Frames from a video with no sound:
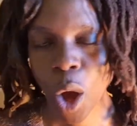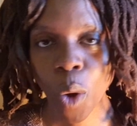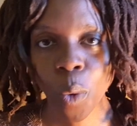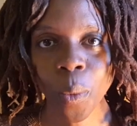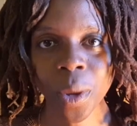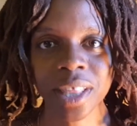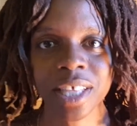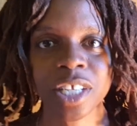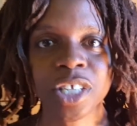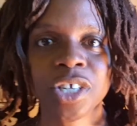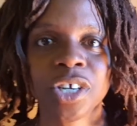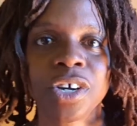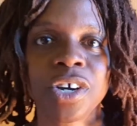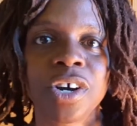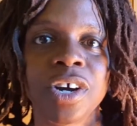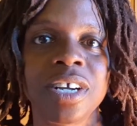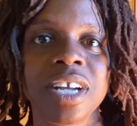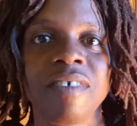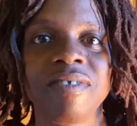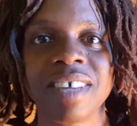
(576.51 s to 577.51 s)
with the
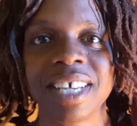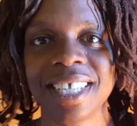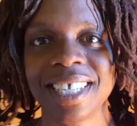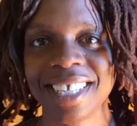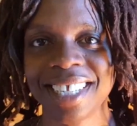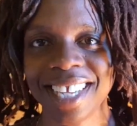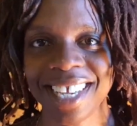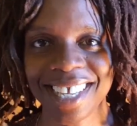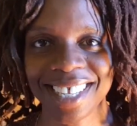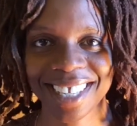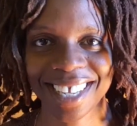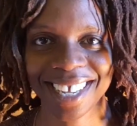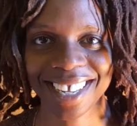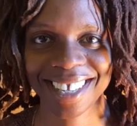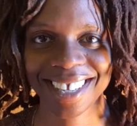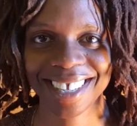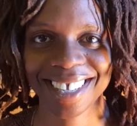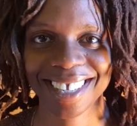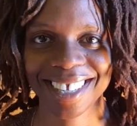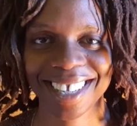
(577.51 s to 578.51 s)
turn of the
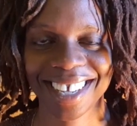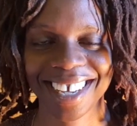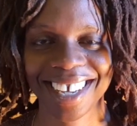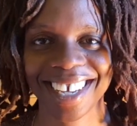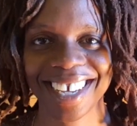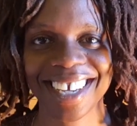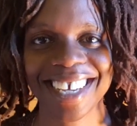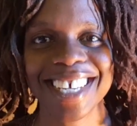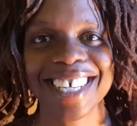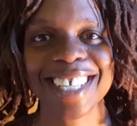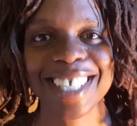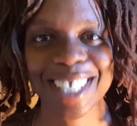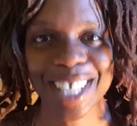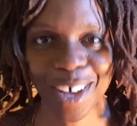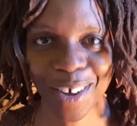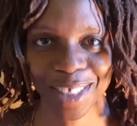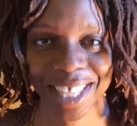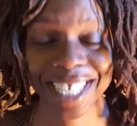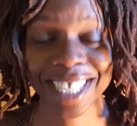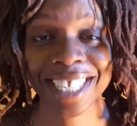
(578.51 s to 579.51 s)
seasons. So
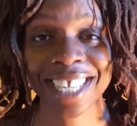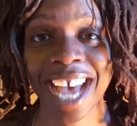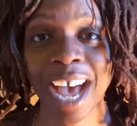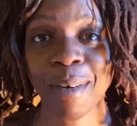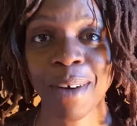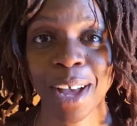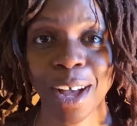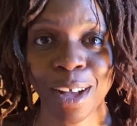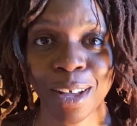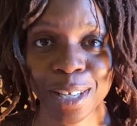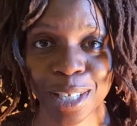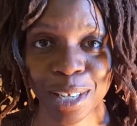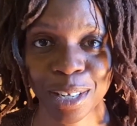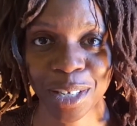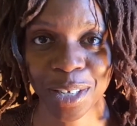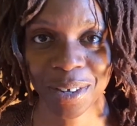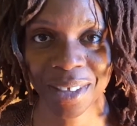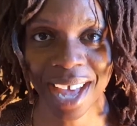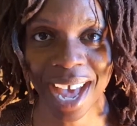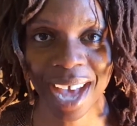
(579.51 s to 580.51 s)
this is how I also
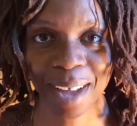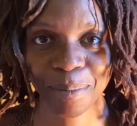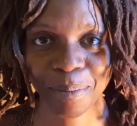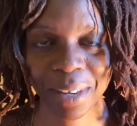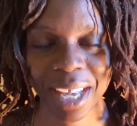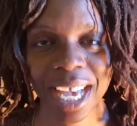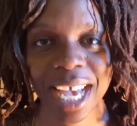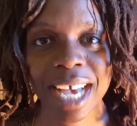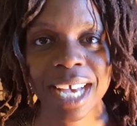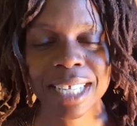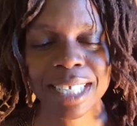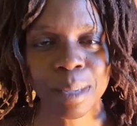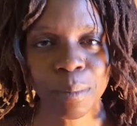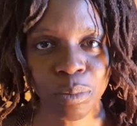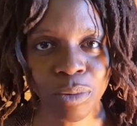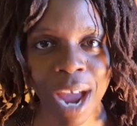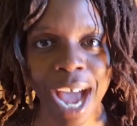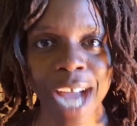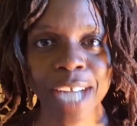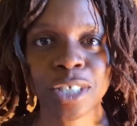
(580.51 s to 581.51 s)
do that. Some
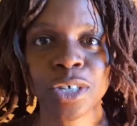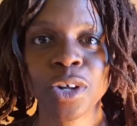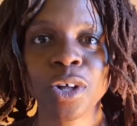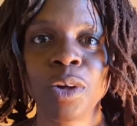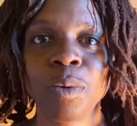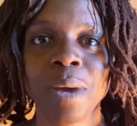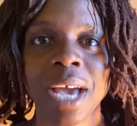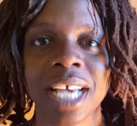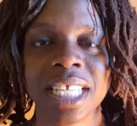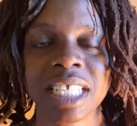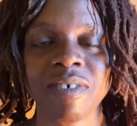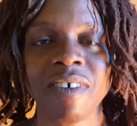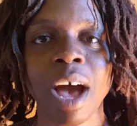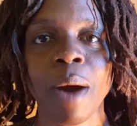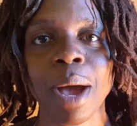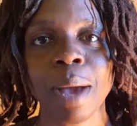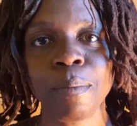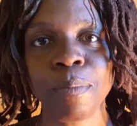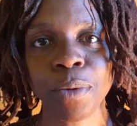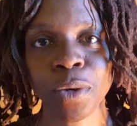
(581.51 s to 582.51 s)
practical ways of how
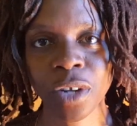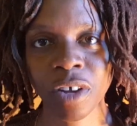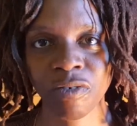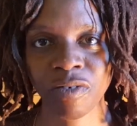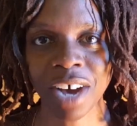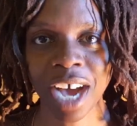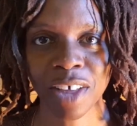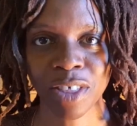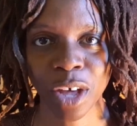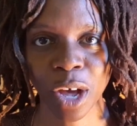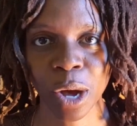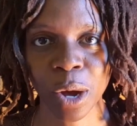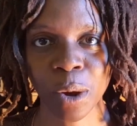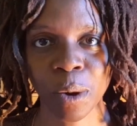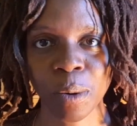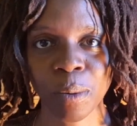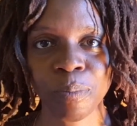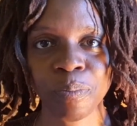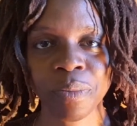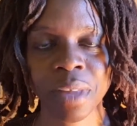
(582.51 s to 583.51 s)
I beautify the
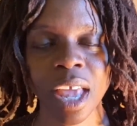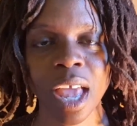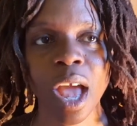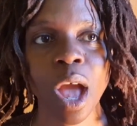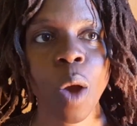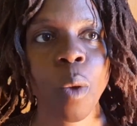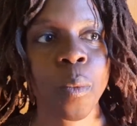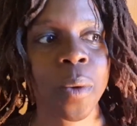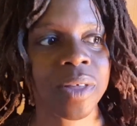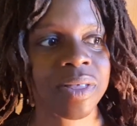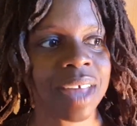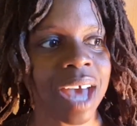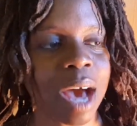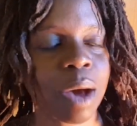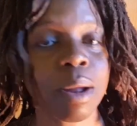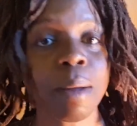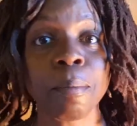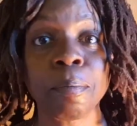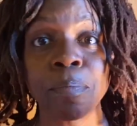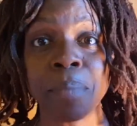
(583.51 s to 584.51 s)
home
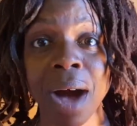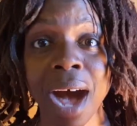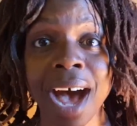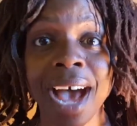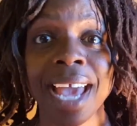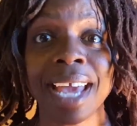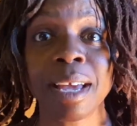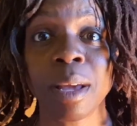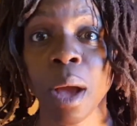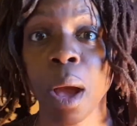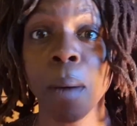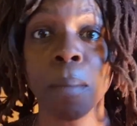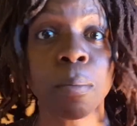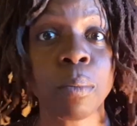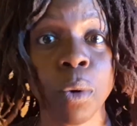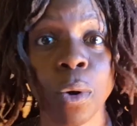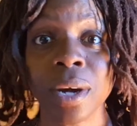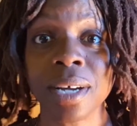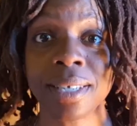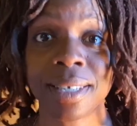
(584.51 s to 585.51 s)
without buying
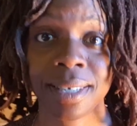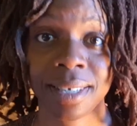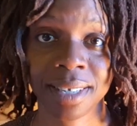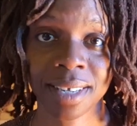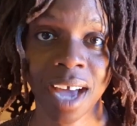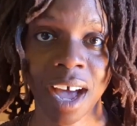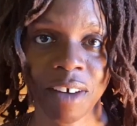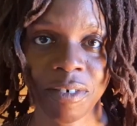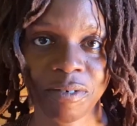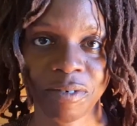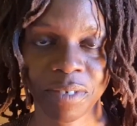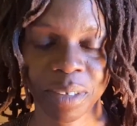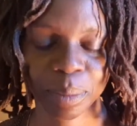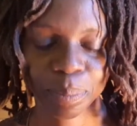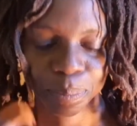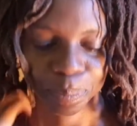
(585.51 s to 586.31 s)
more stuff.